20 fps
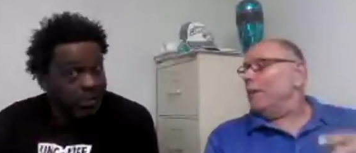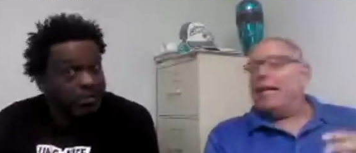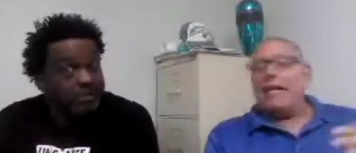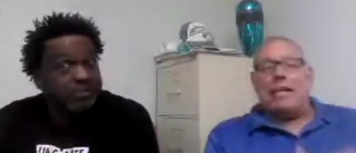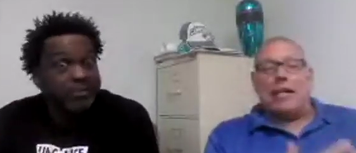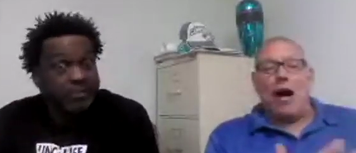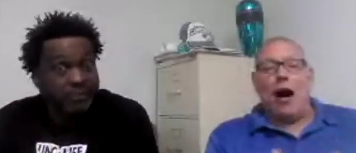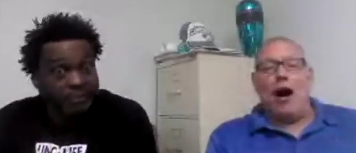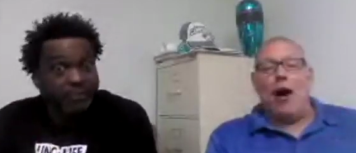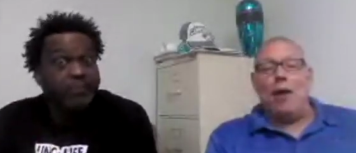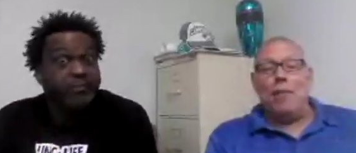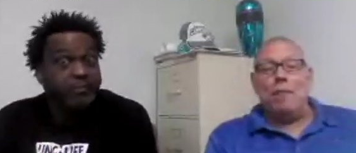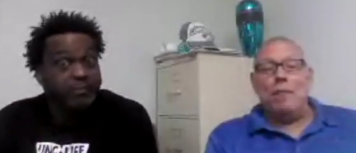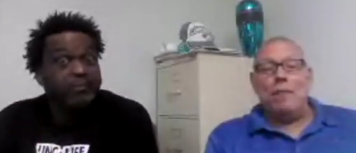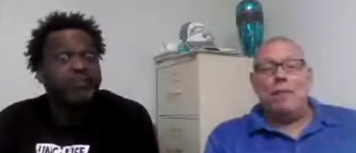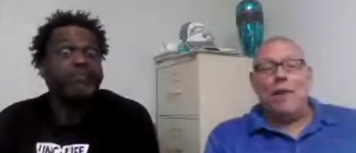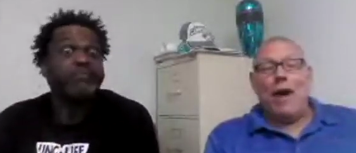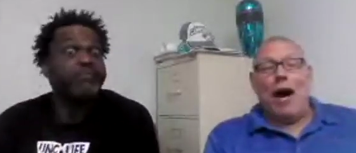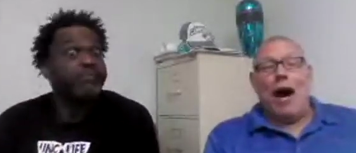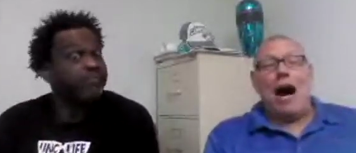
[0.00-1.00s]

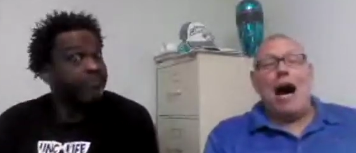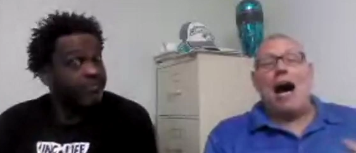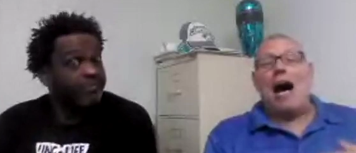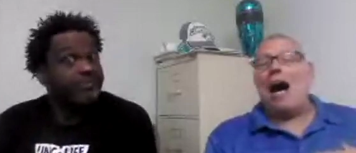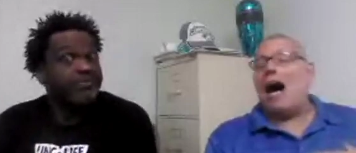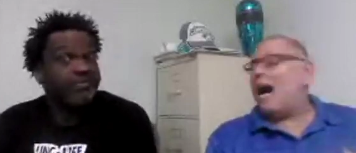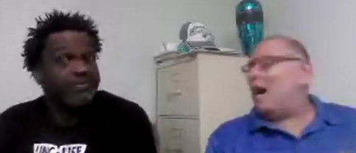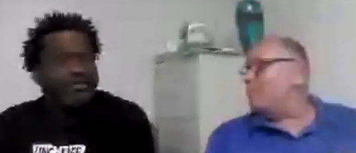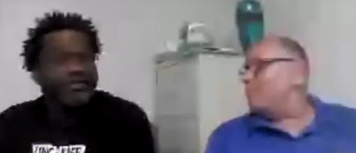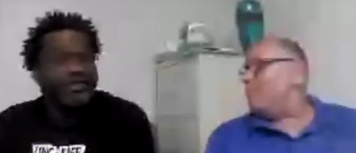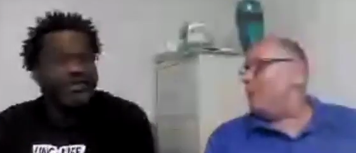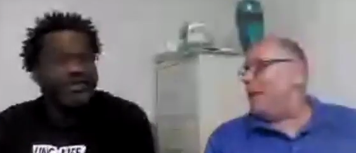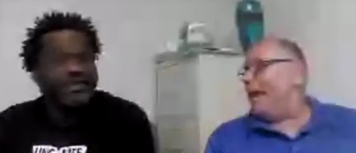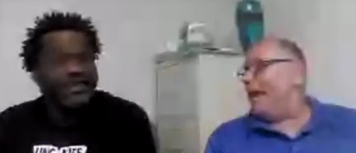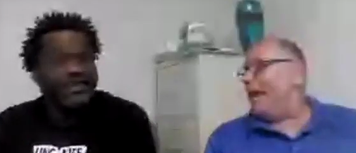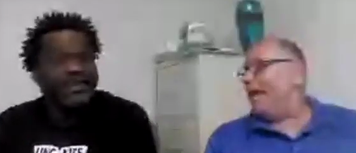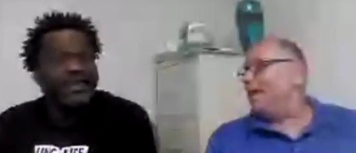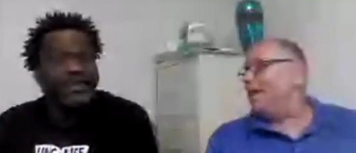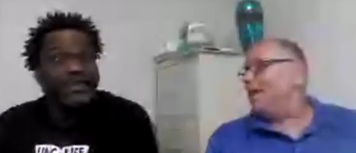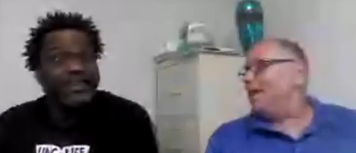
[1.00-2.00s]
Speaker 1: become a
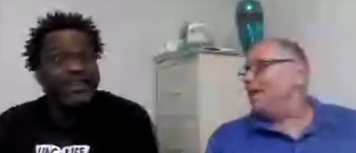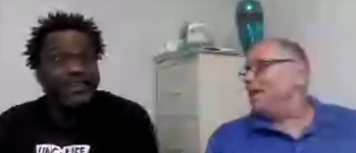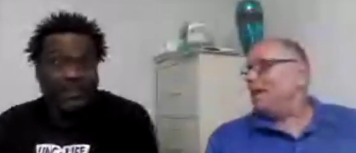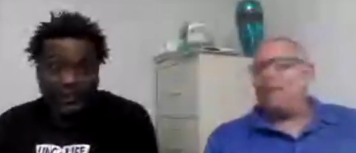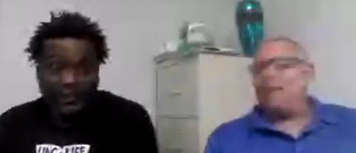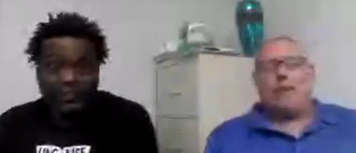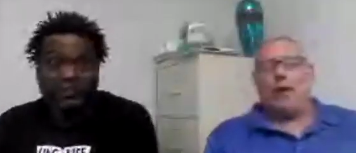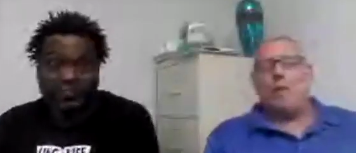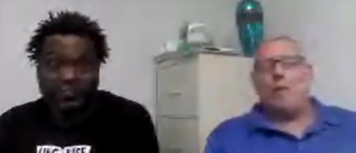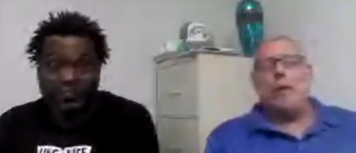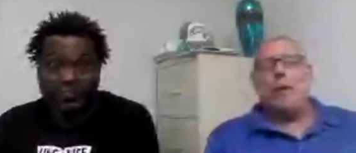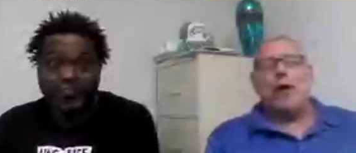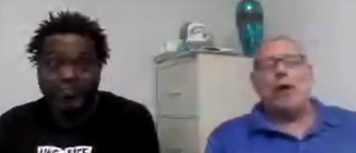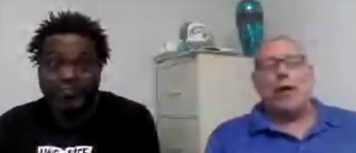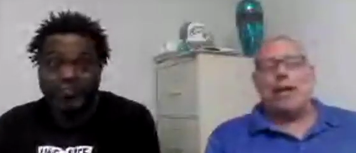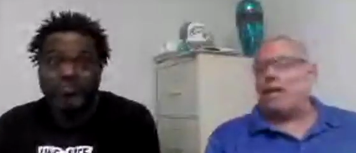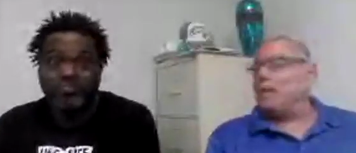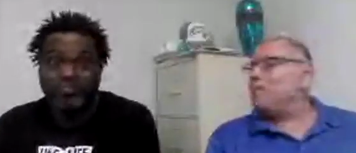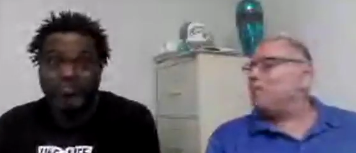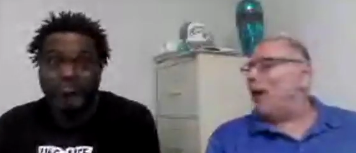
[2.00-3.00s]
hotbed for
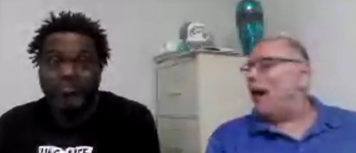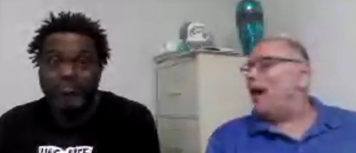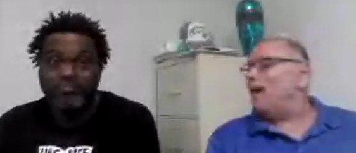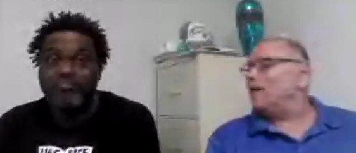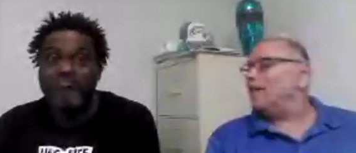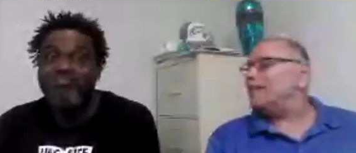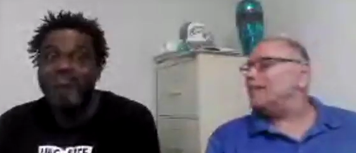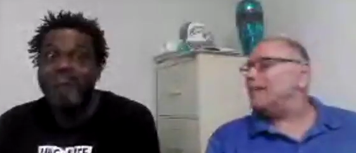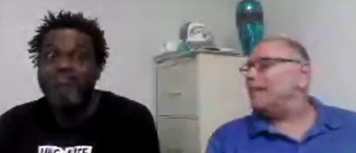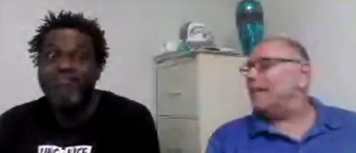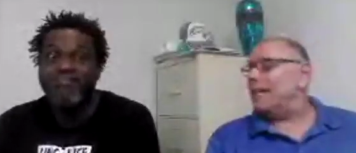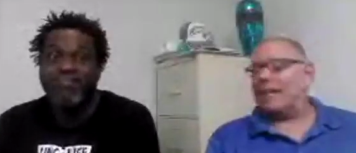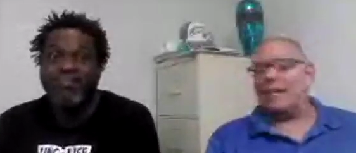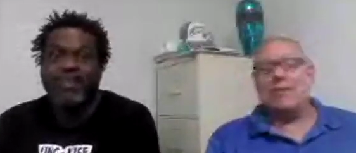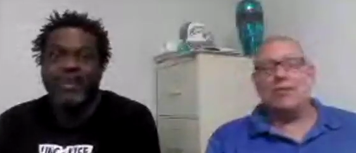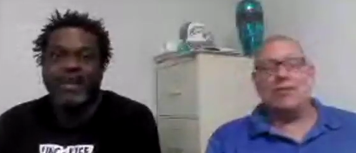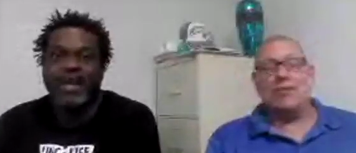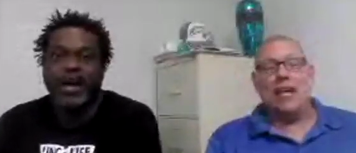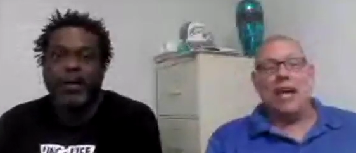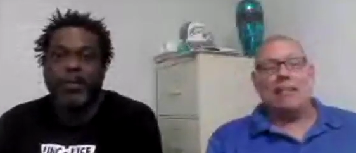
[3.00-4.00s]
American politics?
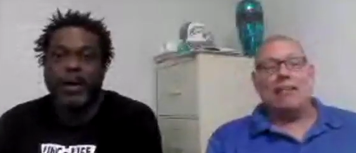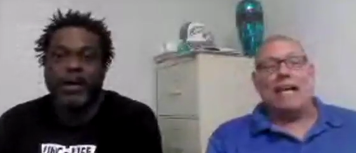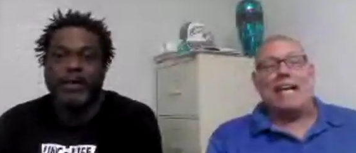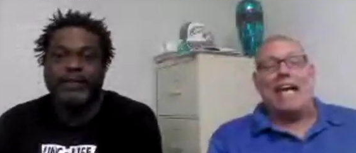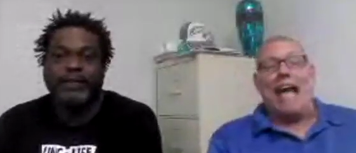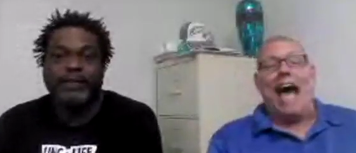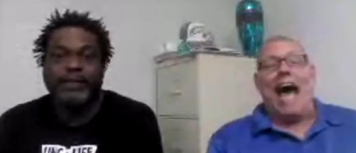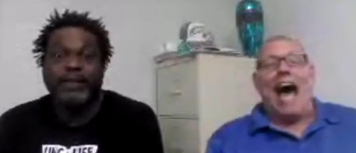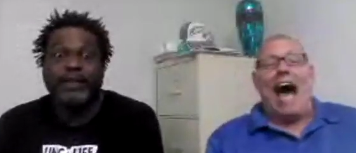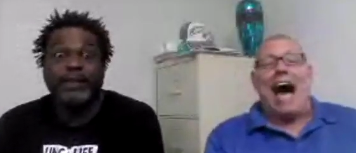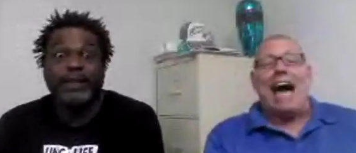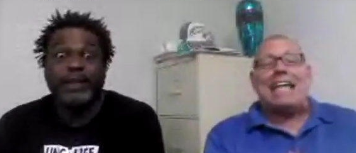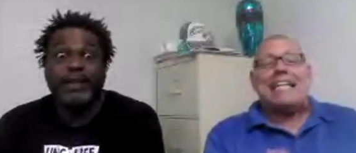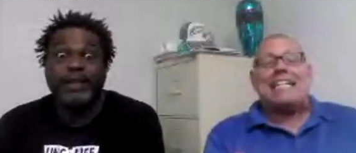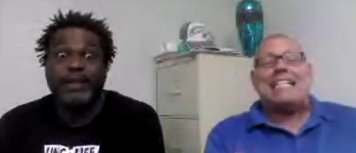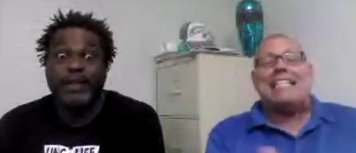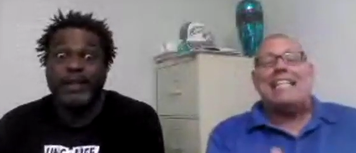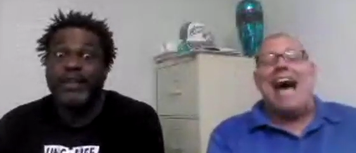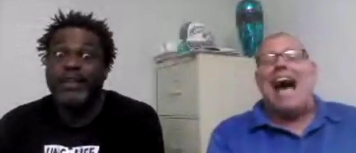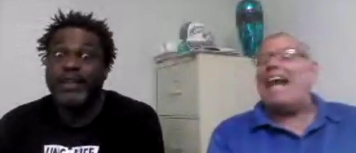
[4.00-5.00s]

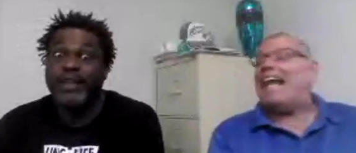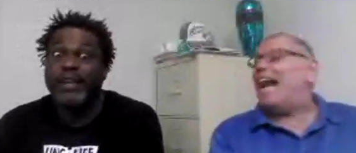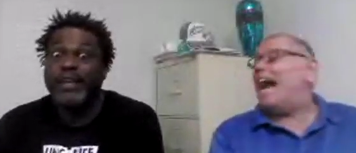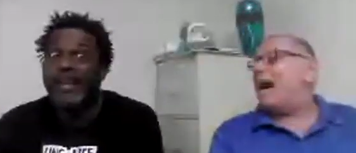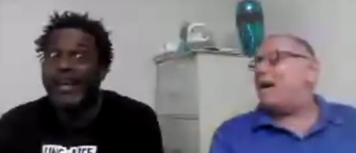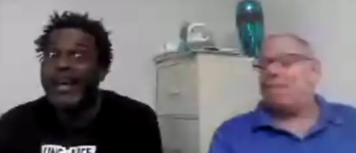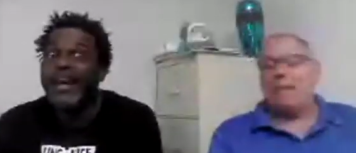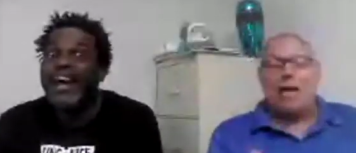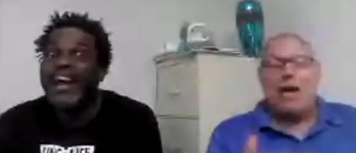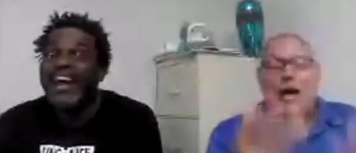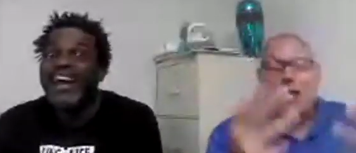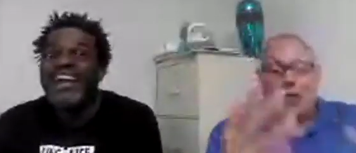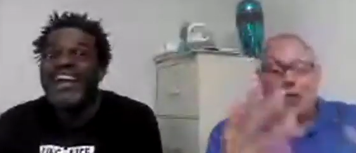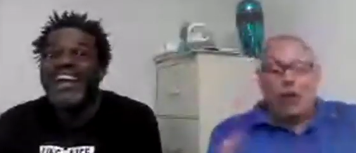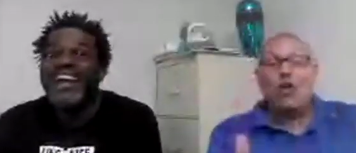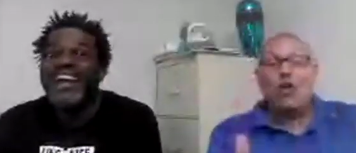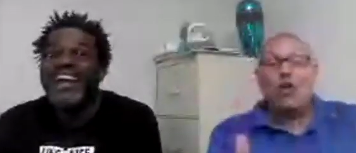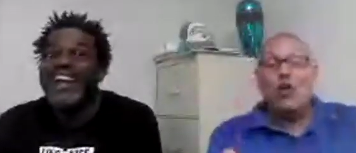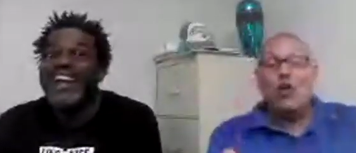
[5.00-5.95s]
How does that happen? The